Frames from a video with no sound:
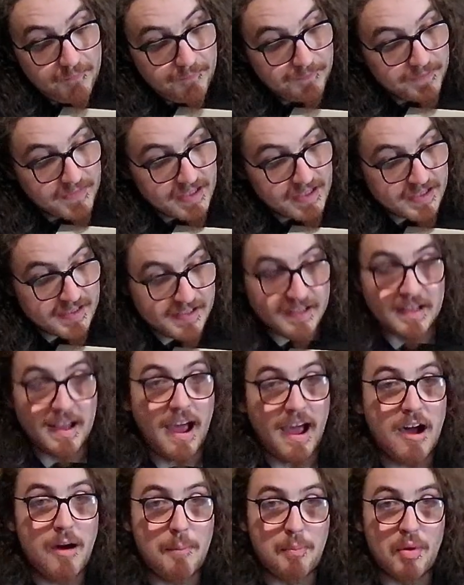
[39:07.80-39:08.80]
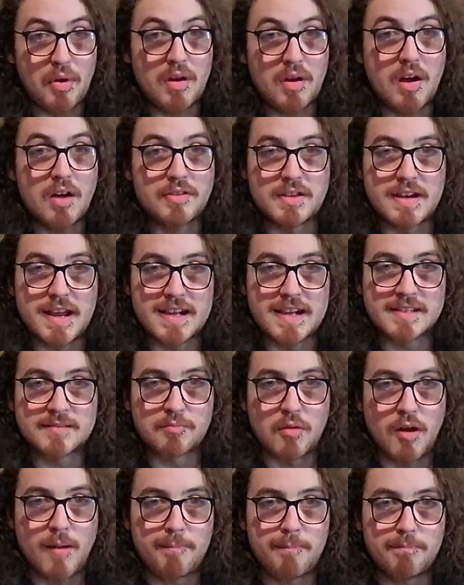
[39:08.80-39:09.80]
It's seeing the output on the next
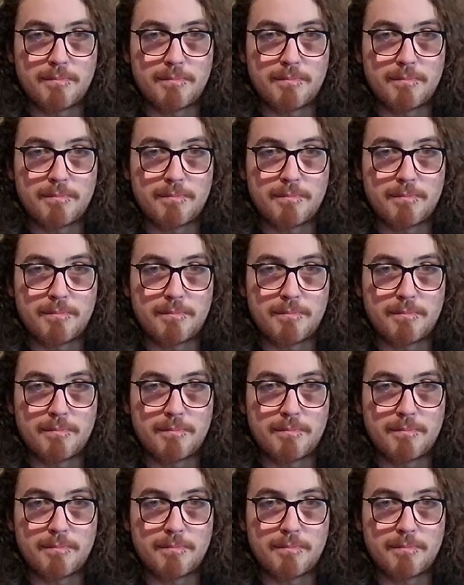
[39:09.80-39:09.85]
prompt